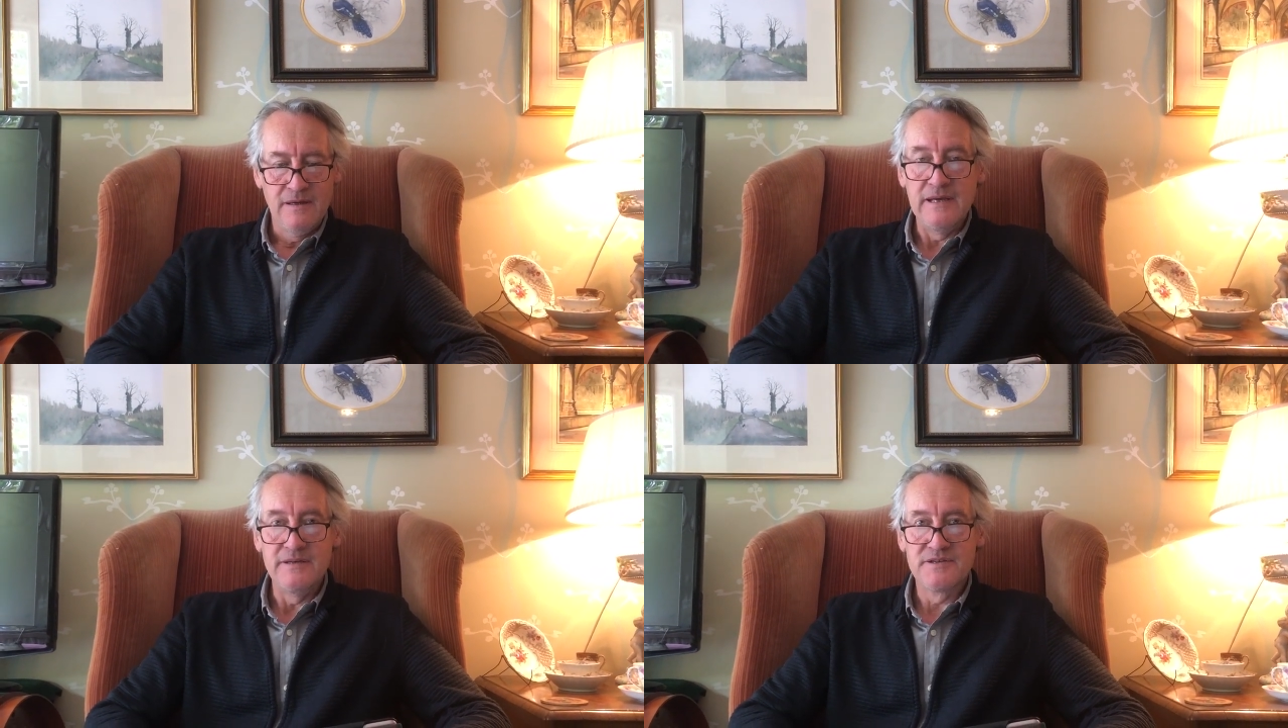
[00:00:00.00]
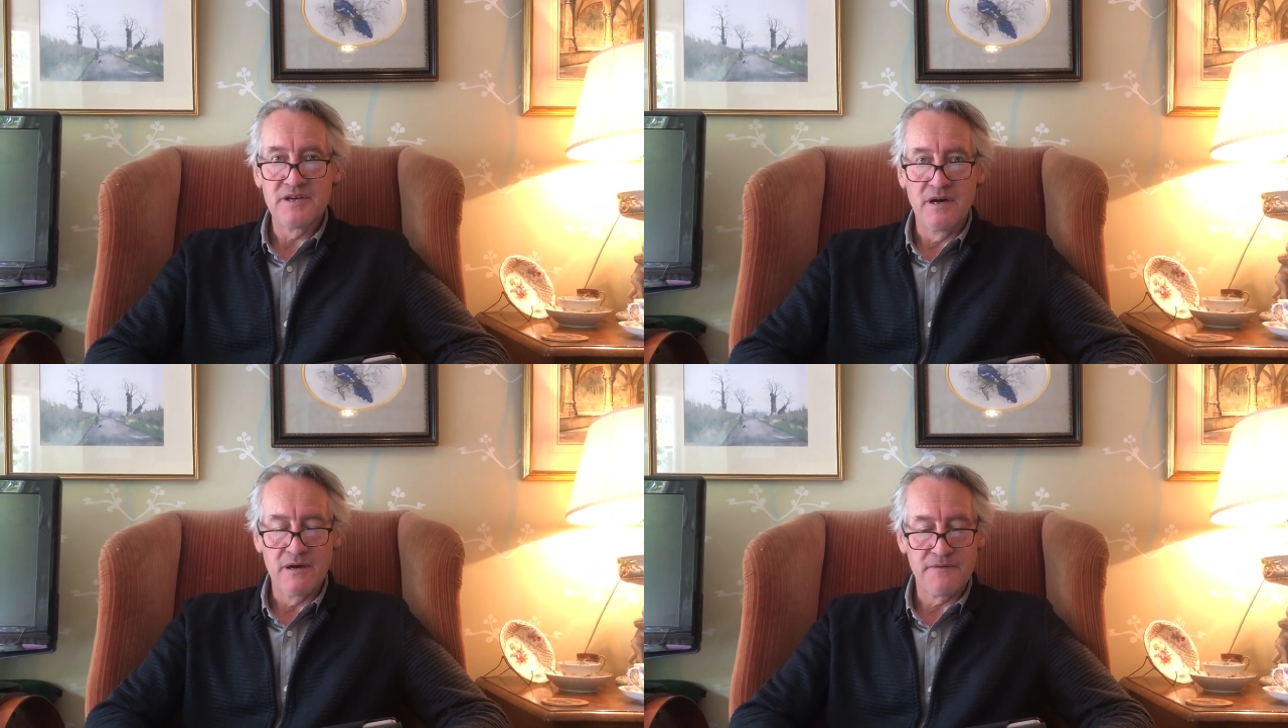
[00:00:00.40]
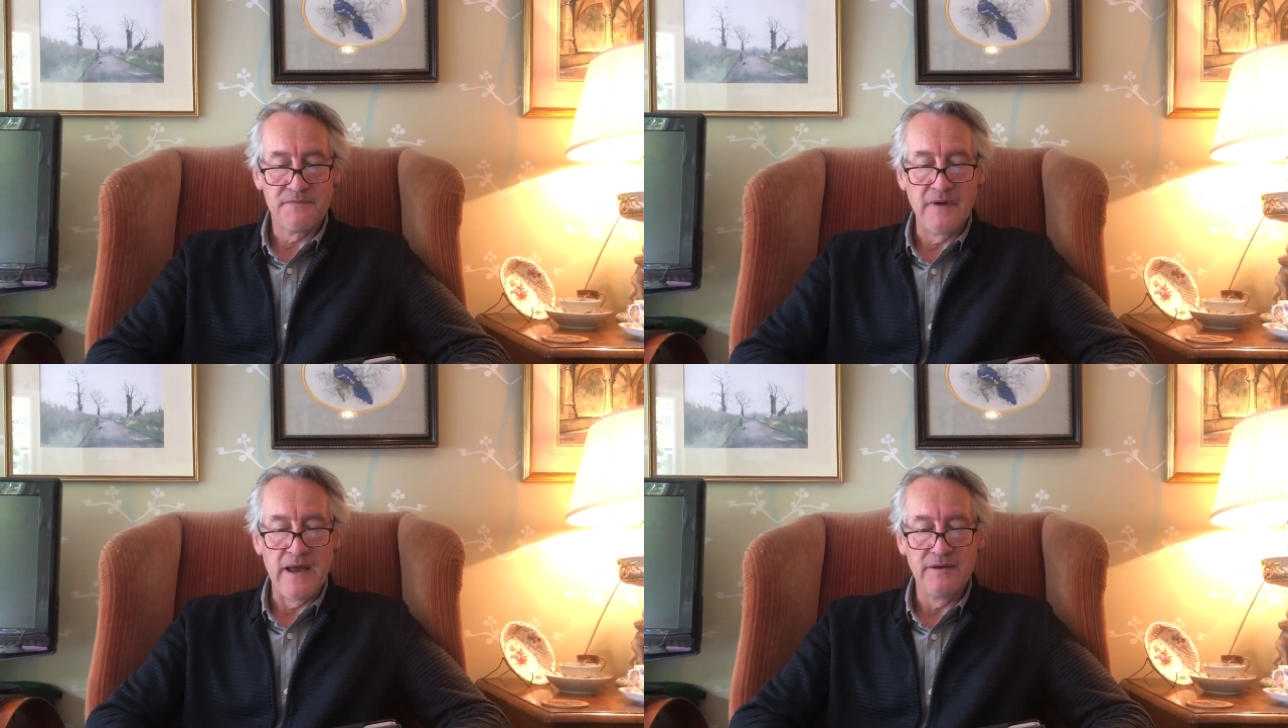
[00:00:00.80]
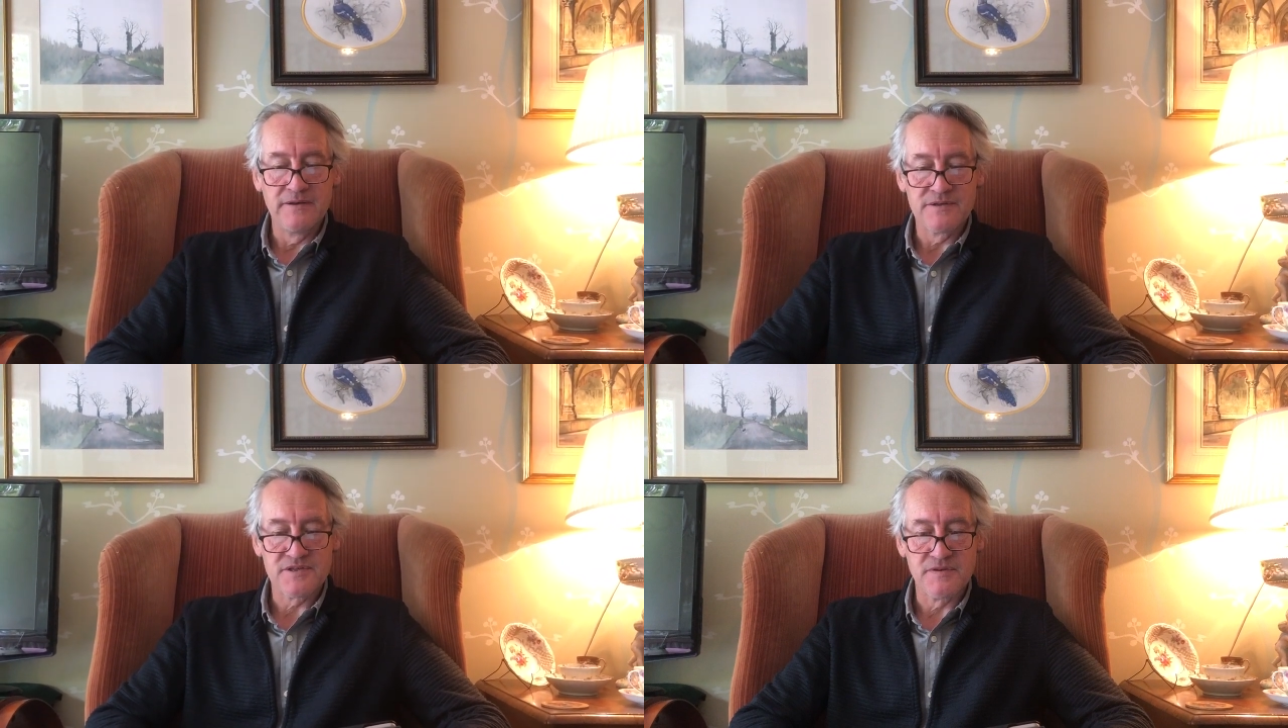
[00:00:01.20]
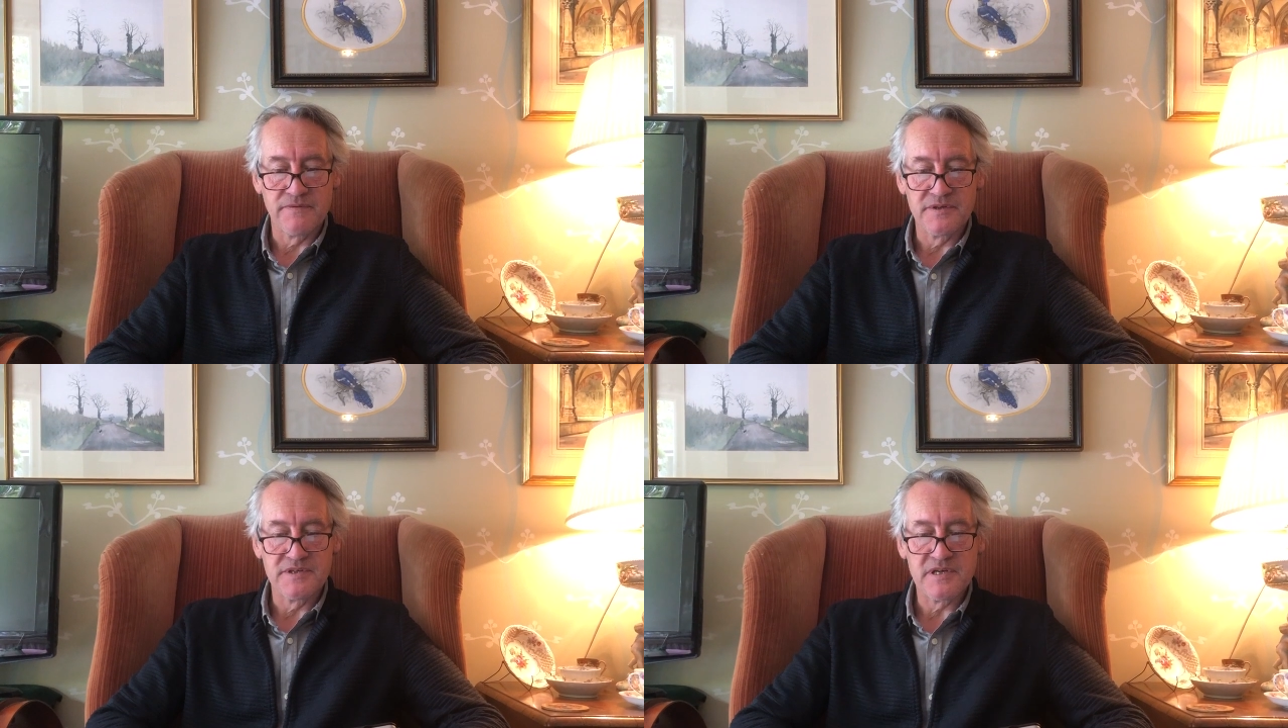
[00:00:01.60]
In dark fens
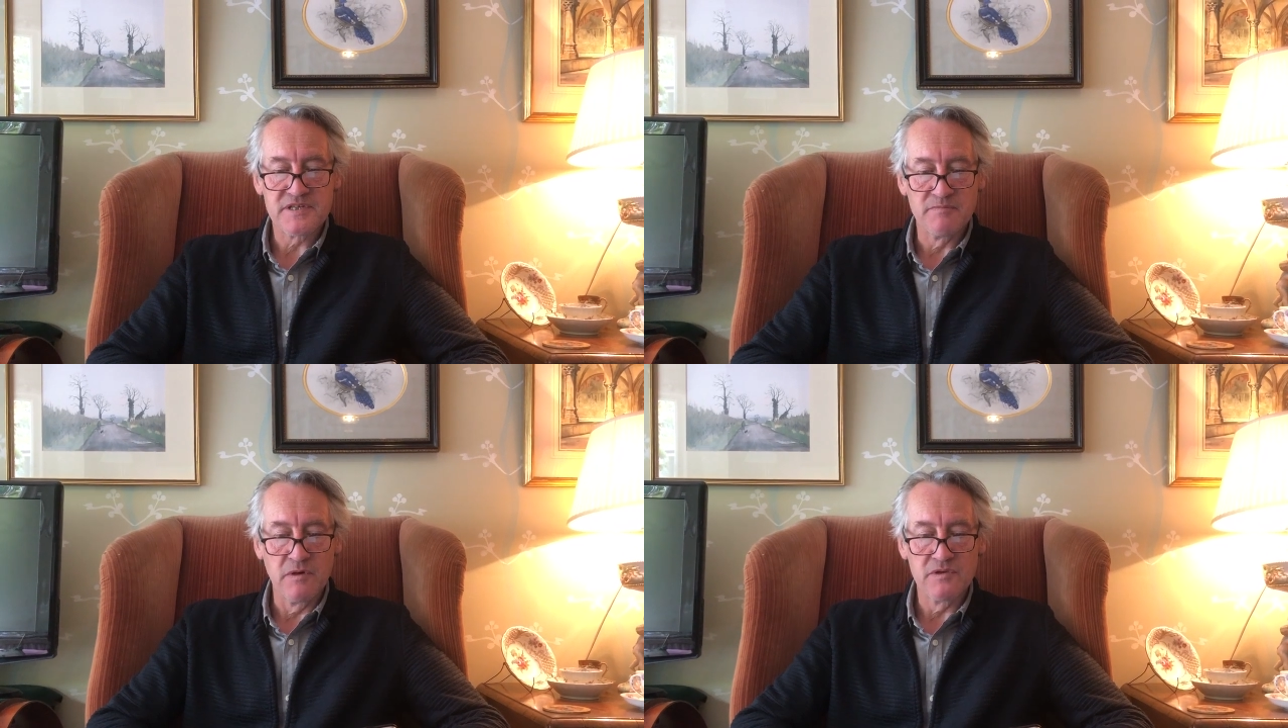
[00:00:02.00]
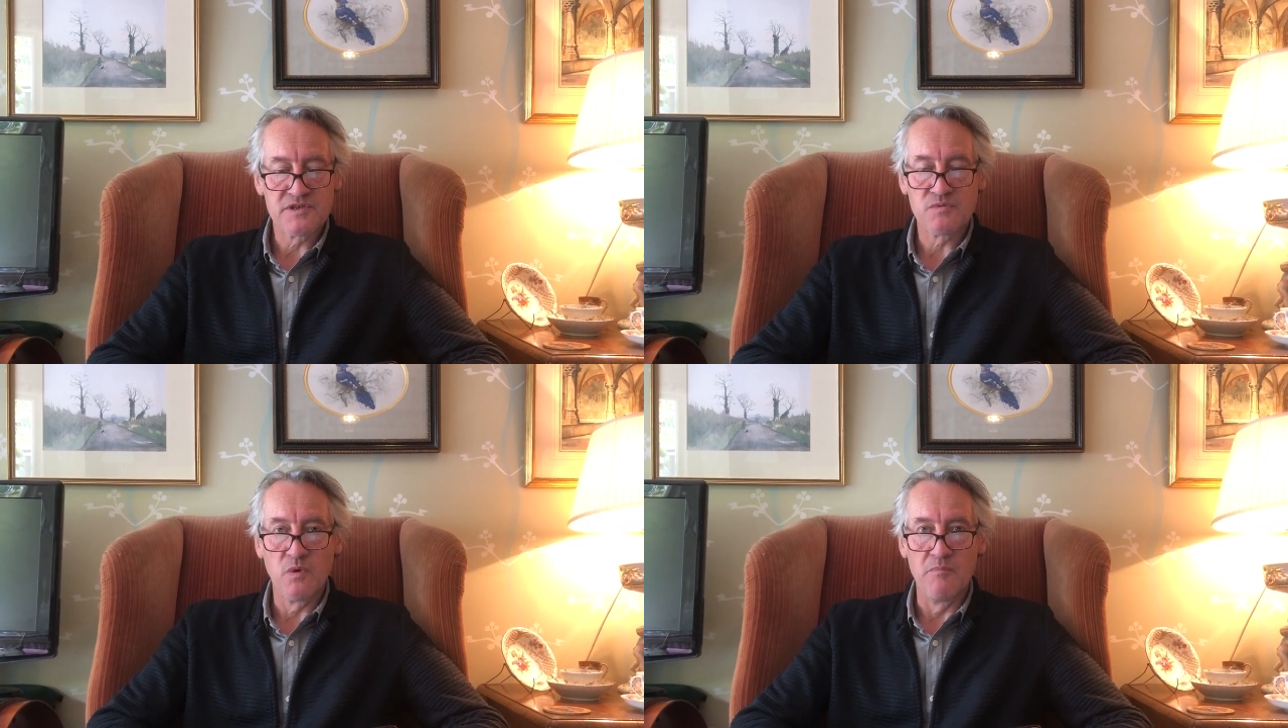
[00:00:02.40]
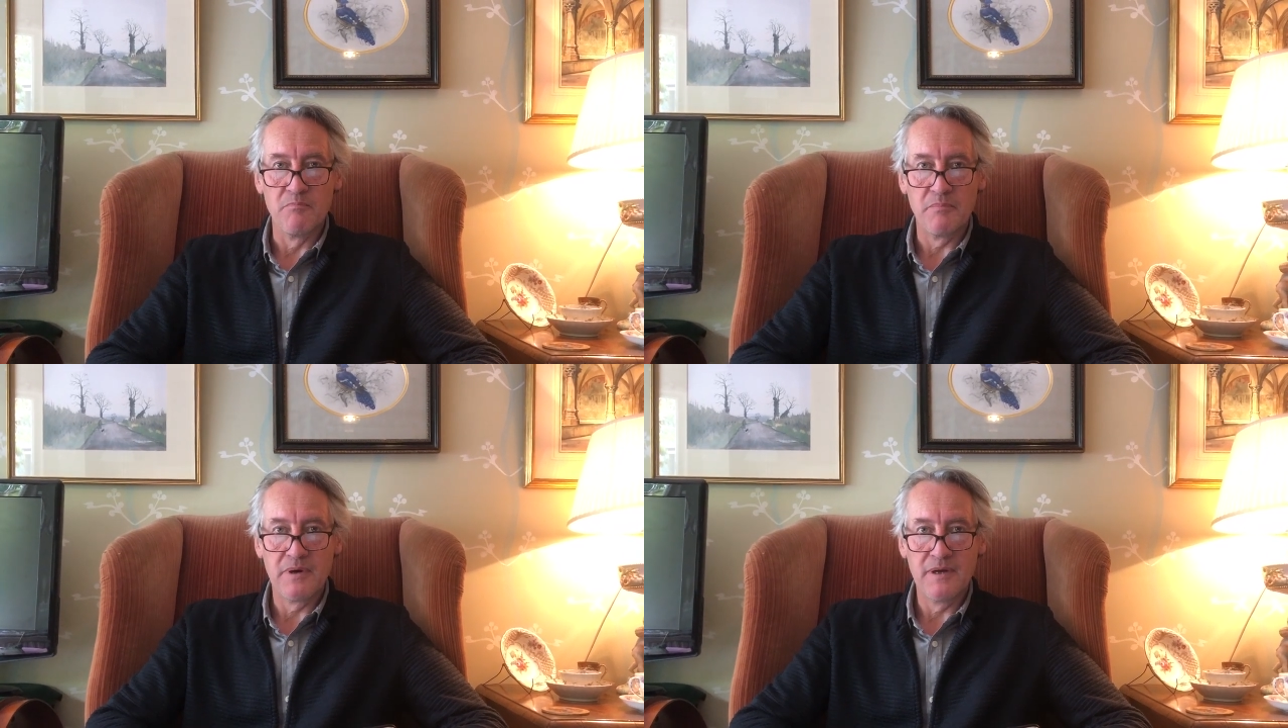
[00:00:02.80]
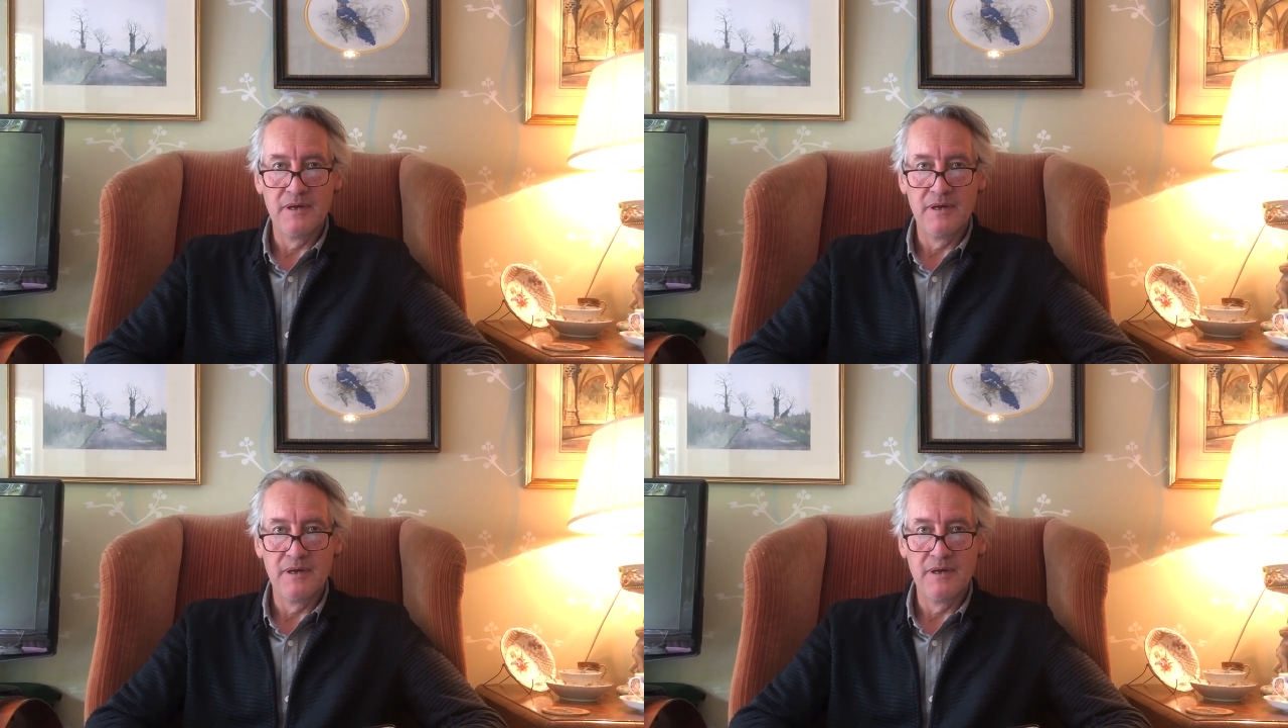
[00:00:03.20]
of the dismal swamp,